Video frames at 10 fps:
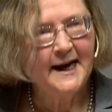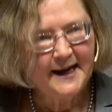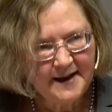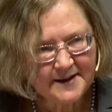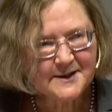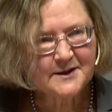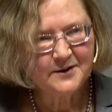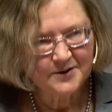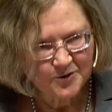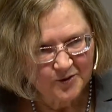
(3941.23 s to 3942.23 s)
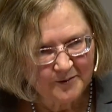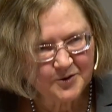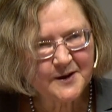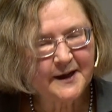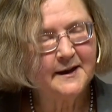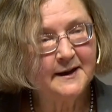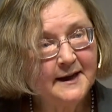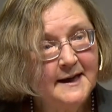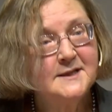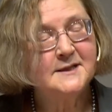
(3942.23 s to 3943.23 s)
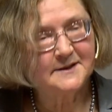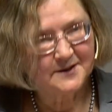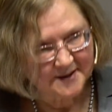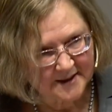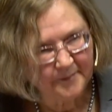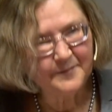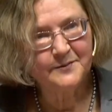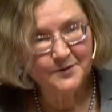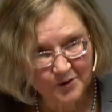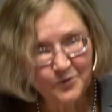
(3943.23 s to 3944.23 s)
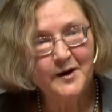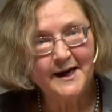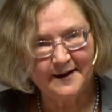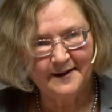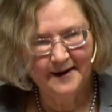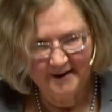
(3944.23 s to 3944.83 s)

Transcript: it's contributing at least to some degree.